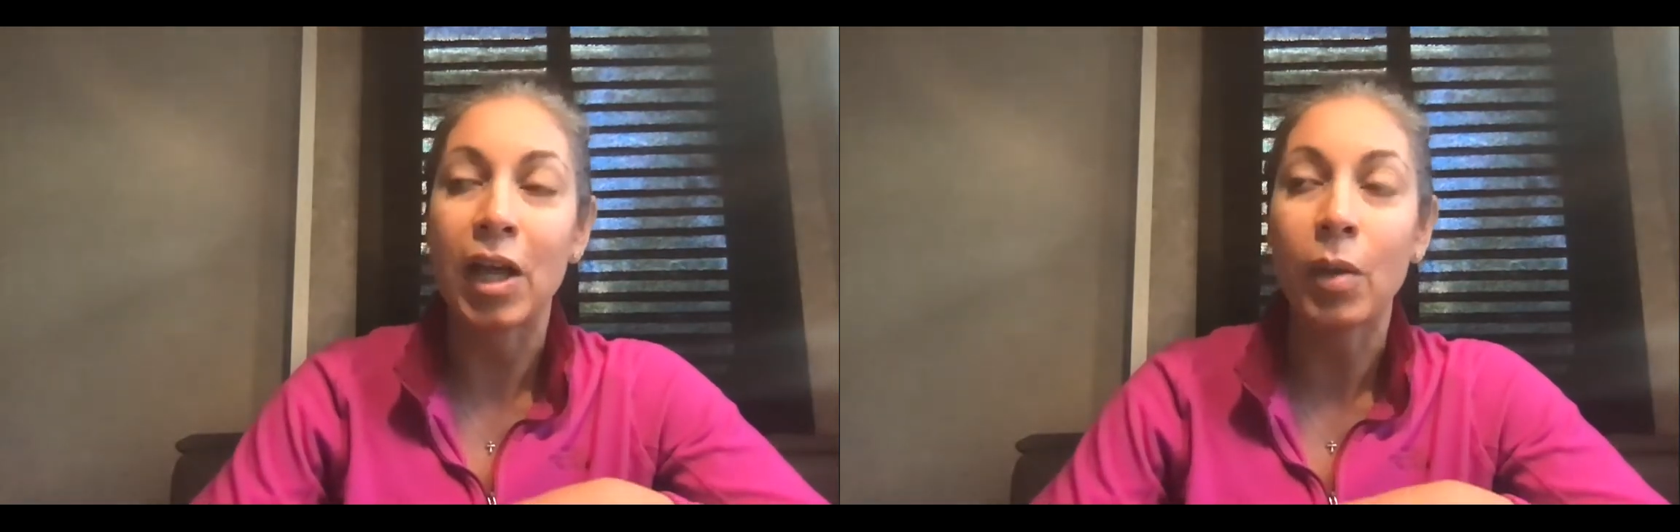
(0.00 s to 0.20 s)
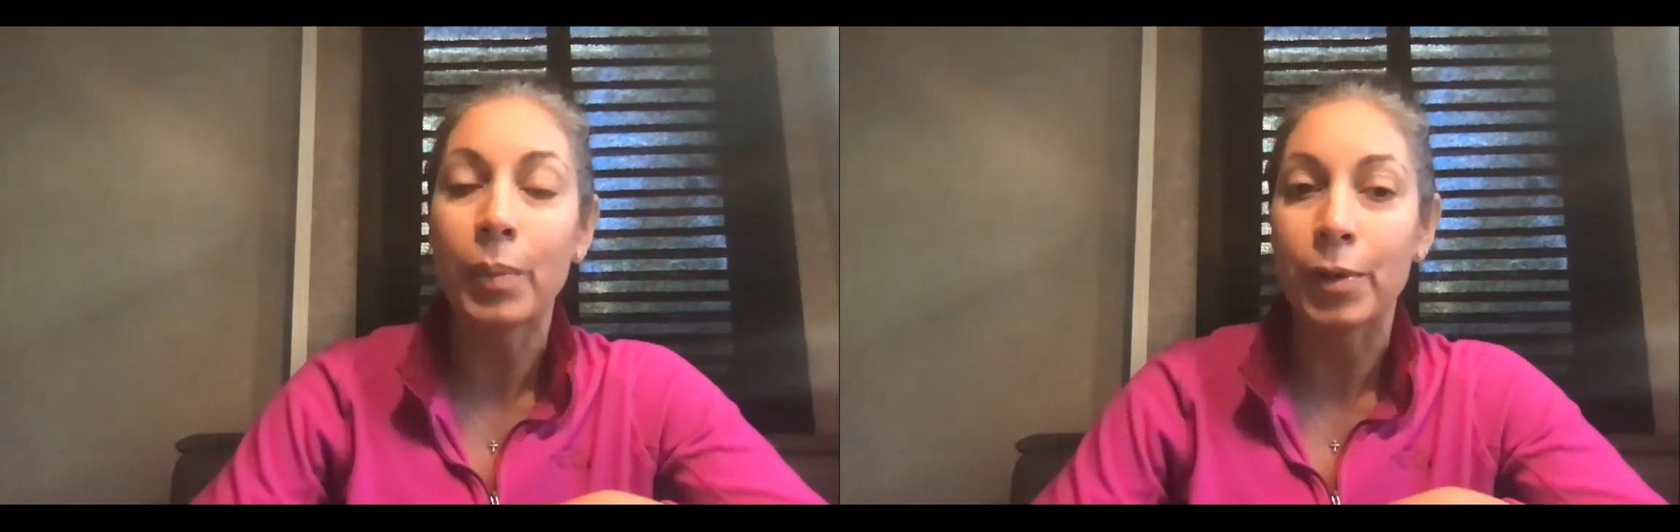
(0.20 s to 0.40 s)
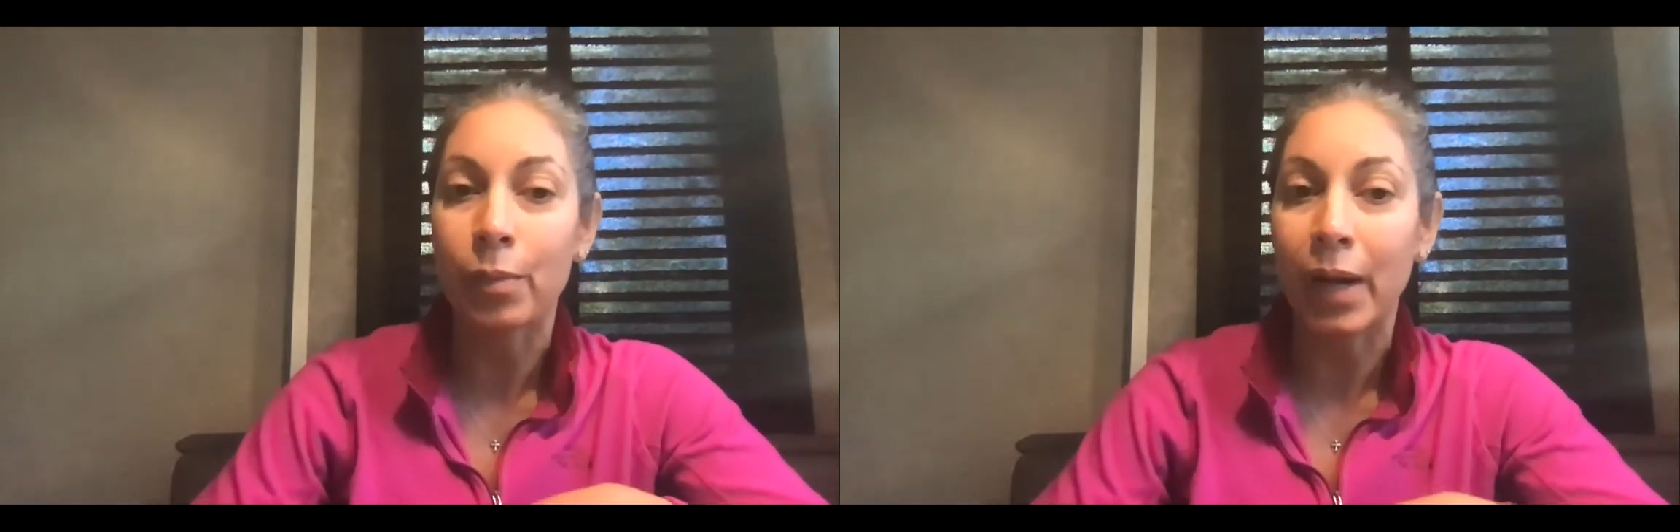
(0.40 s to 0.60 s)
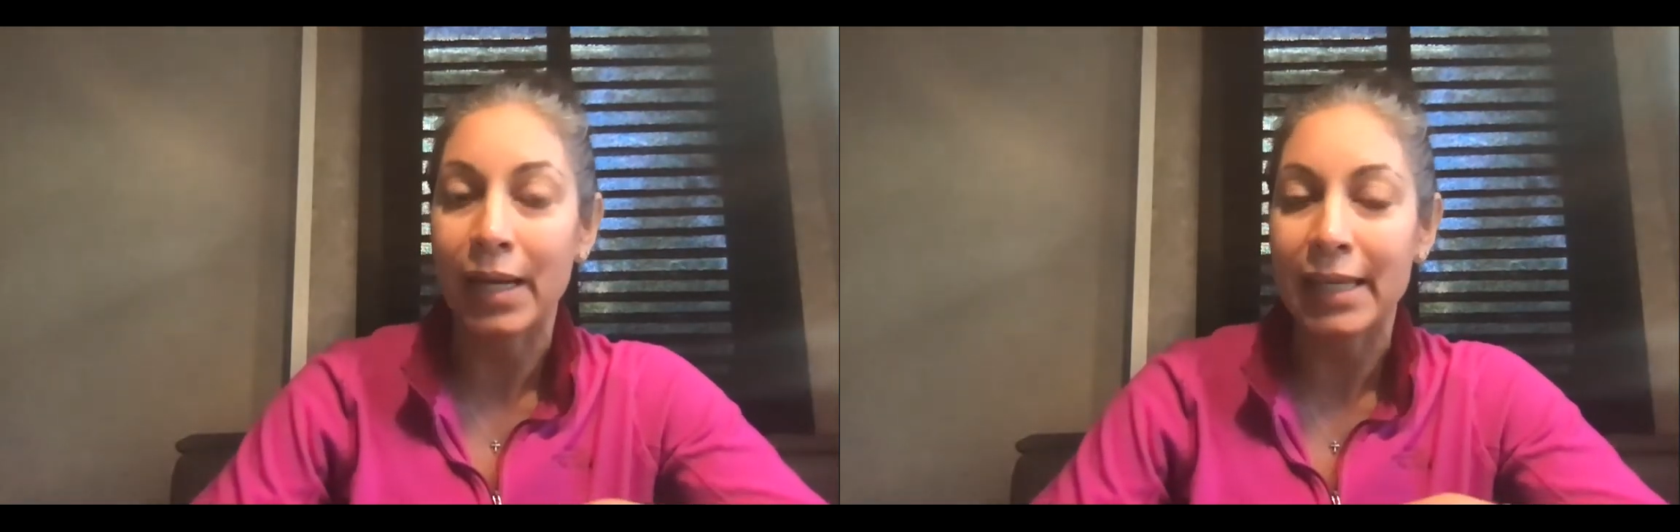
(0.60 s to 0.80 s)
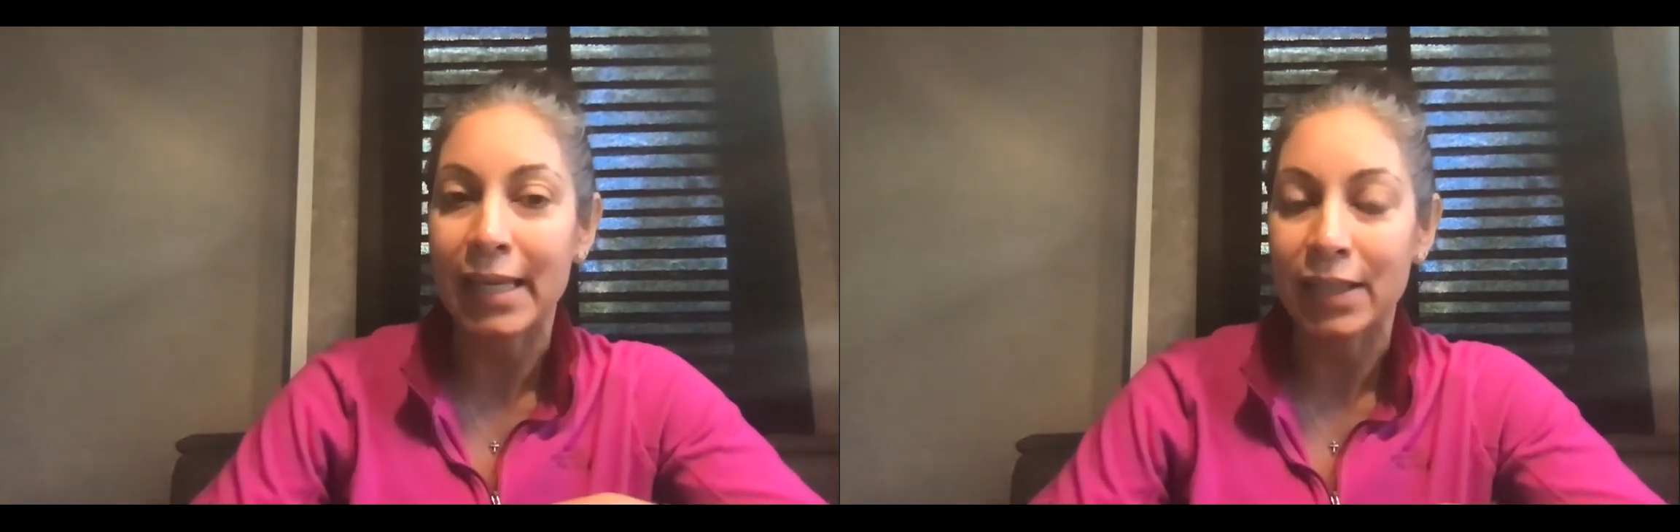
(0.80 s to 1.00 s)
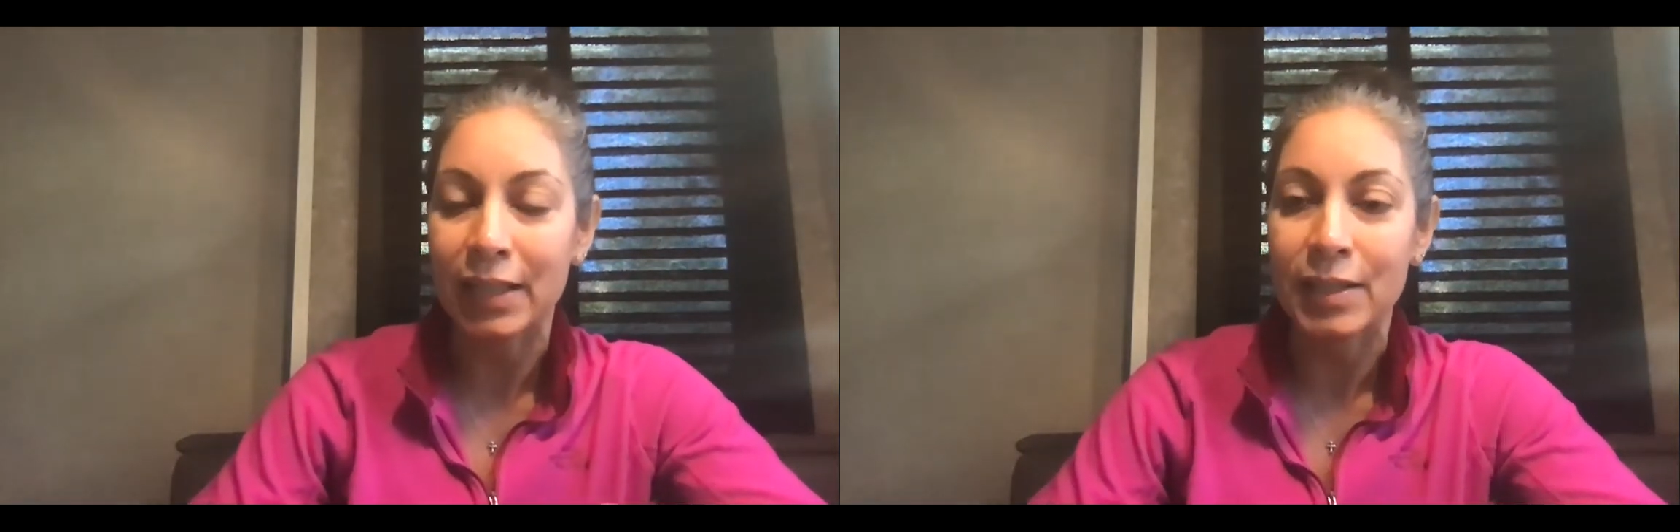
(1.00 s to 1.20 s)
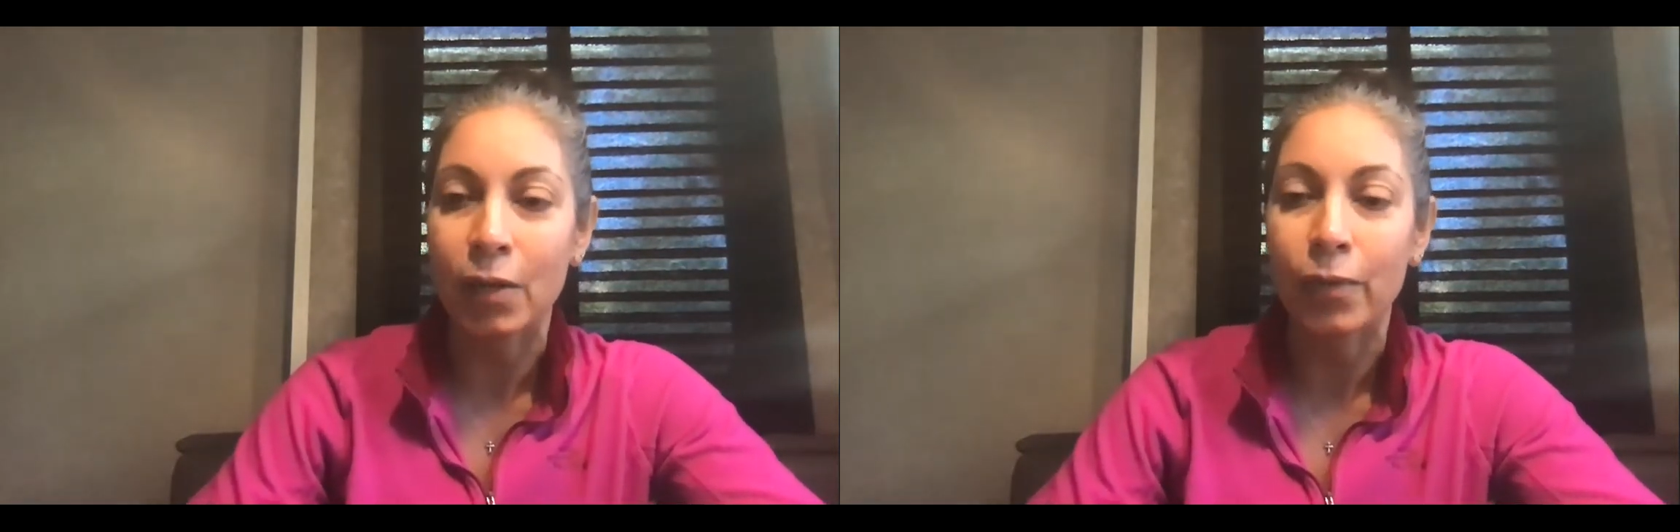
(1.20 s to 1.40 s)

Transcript: help your body heal itself